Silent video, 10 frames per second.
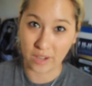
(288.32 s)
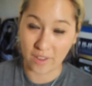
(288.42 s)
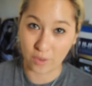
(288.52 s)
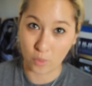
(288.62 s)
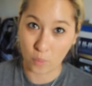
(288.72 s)

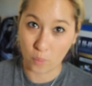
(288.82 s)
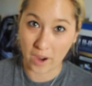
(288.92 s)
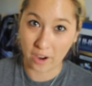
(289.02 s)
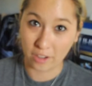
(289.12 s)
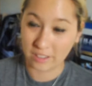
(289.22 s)
don't ever
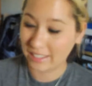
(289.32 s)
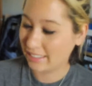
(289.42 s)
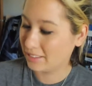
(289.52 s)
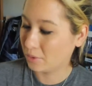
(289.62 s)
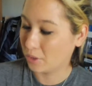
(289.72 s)
wear
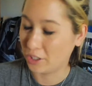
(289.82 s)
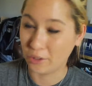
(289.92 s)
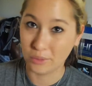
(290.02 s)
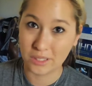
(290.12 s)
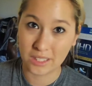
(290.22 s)
this or
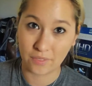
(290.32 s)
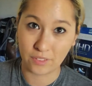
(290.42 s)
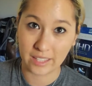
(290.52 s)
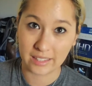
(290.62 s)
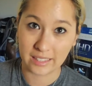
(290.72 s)
use
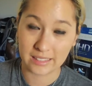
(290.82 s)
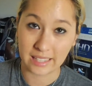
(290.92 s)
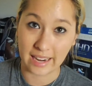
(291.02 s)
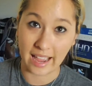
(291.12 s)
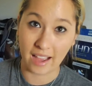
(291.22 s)
stuff like
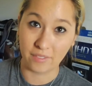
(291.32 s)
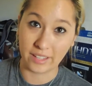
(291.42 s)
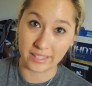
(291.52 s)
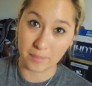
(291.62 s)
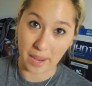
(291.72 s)
this. I
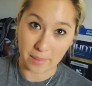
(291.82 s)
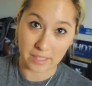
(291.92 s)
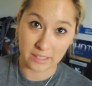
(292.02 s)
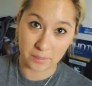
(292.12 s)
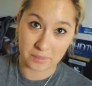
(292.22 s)
have like the
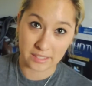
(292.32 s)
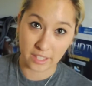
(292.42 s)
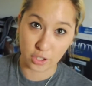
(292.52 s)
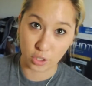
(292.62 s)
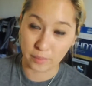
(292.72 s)
baby lips
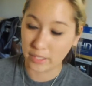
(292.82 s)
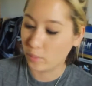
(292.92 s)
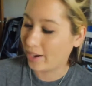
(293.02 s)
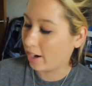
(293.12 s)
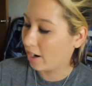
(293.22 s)
that I
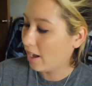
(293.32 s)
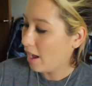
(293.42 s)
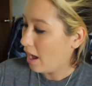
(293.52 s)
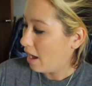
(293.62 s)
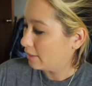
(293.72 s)
normally wear.
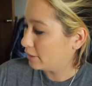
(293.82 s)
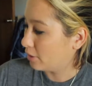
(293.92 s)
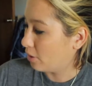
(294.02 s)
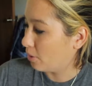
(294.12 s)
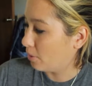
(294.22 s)

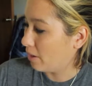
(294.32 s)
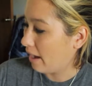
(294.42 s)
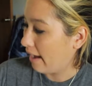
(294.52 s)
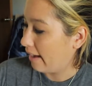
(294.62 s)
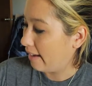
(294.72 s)
So
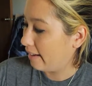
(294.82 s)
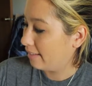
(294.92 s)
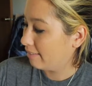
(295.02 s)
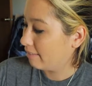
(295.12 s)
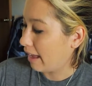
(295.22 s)

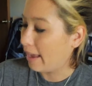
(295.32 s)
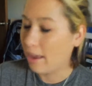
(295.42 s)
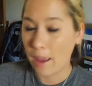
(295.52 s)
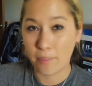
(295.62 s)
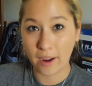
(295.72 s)
I
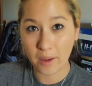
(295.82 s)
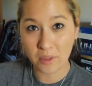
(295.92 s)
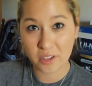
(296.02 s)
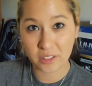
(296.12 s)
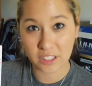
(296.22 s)

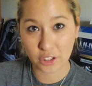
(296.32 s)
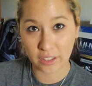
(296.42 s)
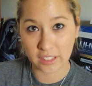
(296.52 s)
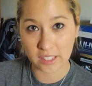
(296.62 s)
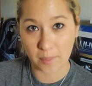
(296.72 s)
probably will use this
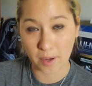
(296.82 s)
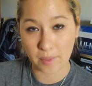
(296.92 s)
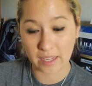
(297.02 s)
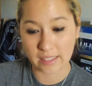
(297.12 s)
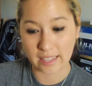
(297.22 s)
during the
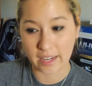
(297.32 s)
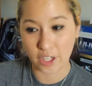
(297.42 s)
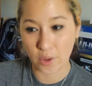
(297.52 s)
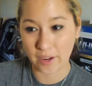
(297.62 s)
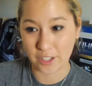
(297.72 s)
summer because I
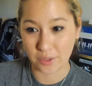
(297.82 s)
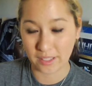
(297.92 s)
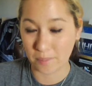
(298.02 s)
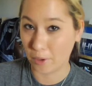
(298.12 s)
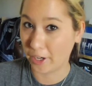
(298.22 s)
know I do
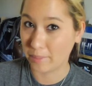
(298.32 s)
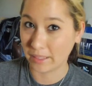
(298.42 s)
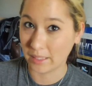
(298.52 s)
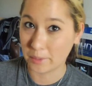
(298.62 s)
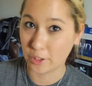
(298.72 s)
end up burning
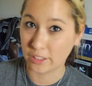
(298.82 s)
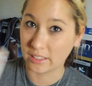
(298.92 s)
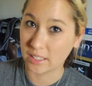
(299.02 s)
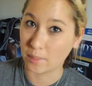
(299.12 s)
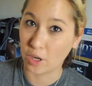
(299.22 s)
my lips
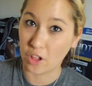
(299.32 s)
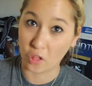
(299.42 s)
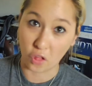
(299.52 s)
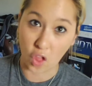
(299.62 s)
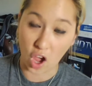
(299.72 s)
during the summer a
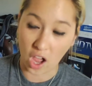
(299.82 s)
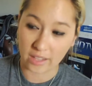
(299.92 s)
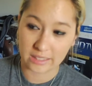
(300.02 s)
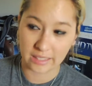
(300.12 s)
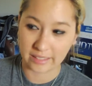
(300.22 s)

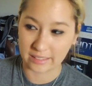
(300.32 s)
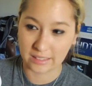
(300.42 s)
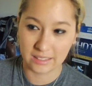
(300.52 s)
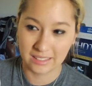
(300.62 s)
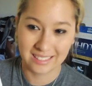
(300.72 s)
lot, and
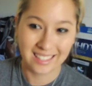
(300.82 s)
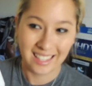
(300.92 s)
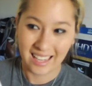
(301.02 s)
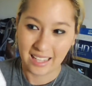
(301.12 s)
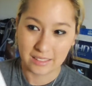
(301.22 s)

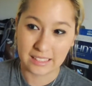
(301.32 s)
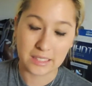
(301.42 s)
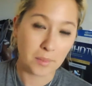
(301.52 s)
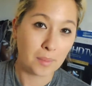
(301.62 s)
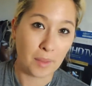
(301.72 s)

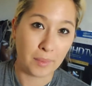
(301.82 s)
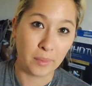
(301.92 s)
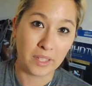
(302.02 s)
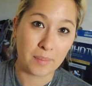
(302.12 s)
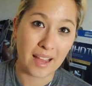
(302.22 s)
this summer might
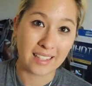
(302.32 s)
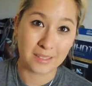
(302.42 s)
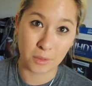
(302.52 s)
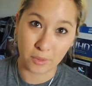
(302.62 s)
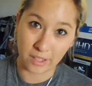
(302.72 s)
be really bad
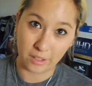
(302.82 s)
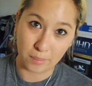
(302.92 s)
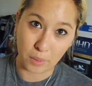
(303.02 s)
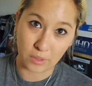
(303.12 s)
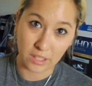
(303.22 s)
because I'm going on
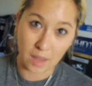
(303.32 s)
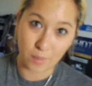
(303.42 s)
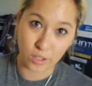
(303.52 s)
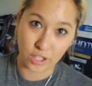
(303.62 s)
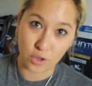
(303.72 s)
the boat a
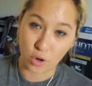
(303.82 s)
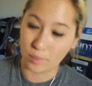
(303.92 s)
lot more than